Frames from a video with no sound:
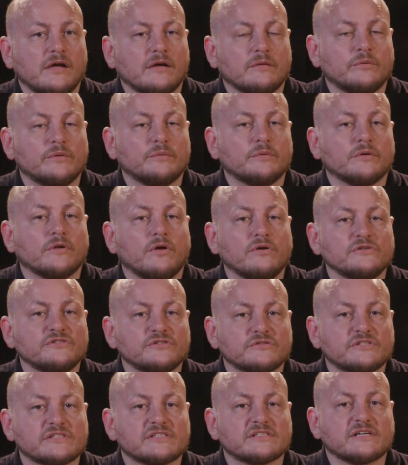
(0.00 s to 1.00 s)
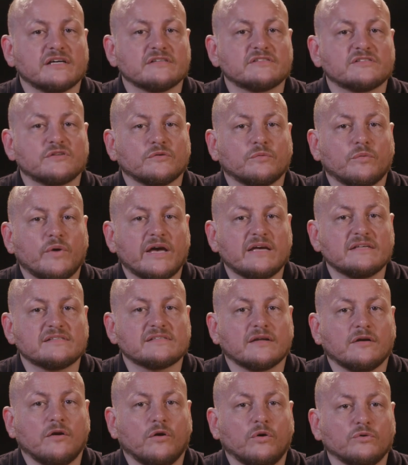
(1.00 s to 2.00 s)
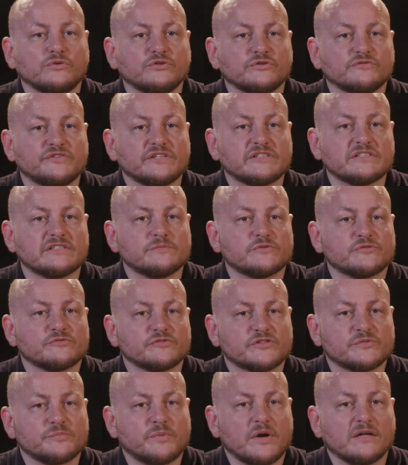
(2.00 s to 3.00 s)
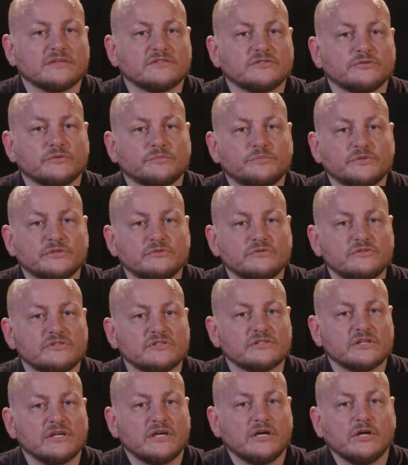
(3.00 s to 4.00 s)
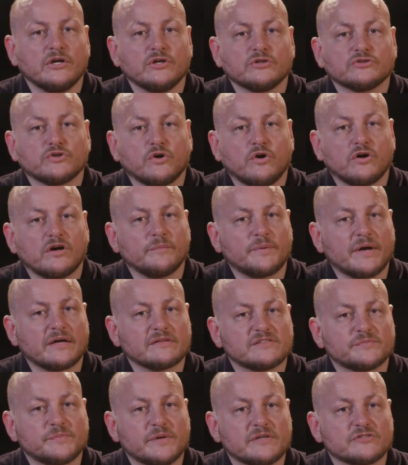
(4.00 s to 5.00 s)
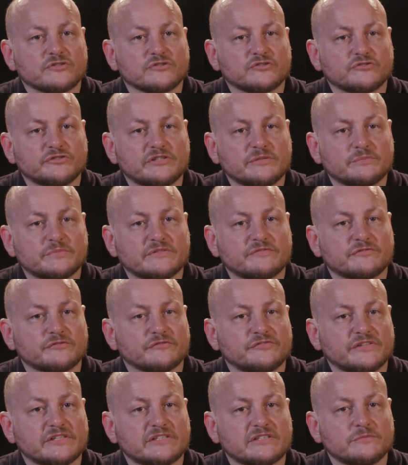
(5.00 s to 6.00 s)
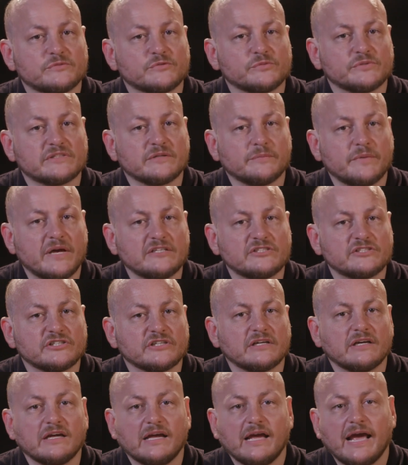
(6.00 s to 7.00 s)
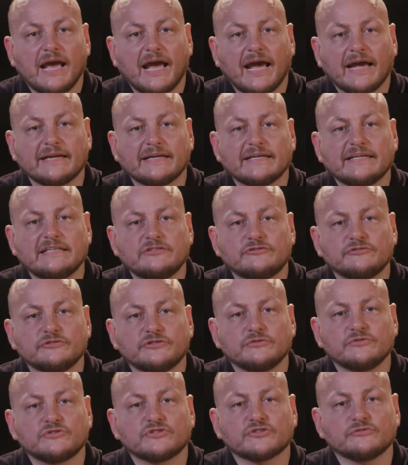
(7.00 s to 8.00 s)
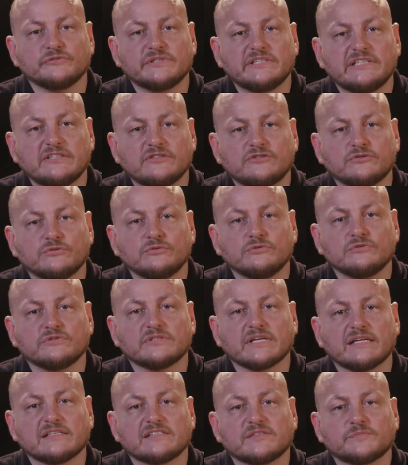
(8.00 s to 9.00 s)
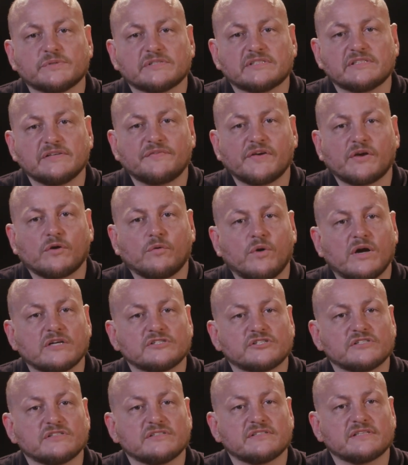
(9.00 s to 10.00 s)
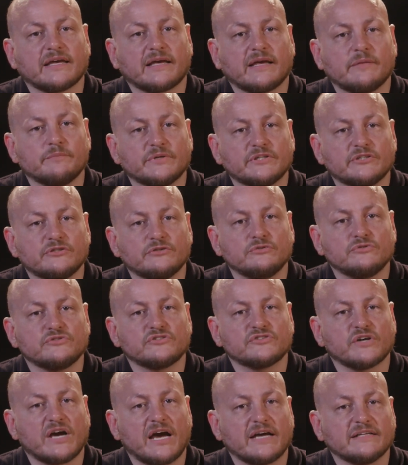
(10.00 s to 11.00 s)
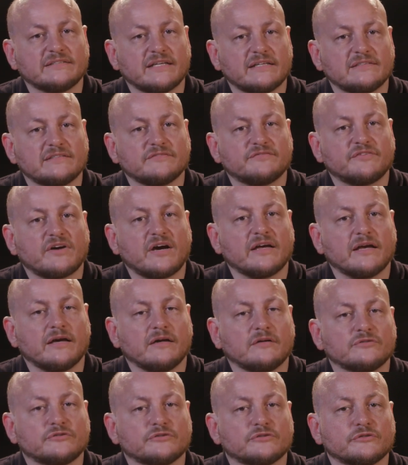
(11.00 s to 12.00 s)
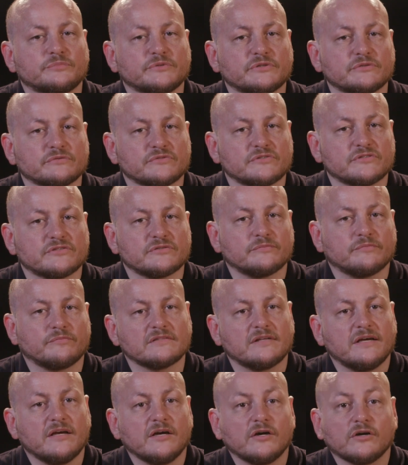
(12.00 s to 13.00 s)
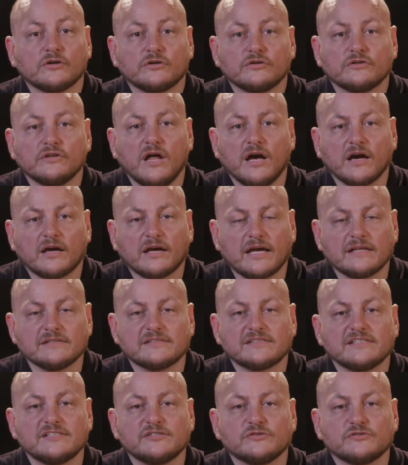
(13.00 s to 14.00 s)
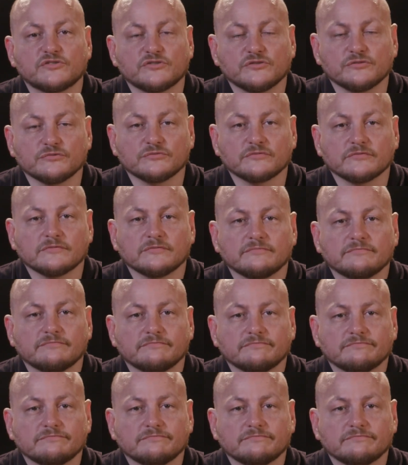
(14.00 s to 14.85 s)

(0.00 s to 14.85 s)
We will also discuss the ways that older victims respond to abuse, talk about special treatment for victims with dementia, and introduce screening tools and specific questions that can be used to identify elder abuse. Good luck and see you soon.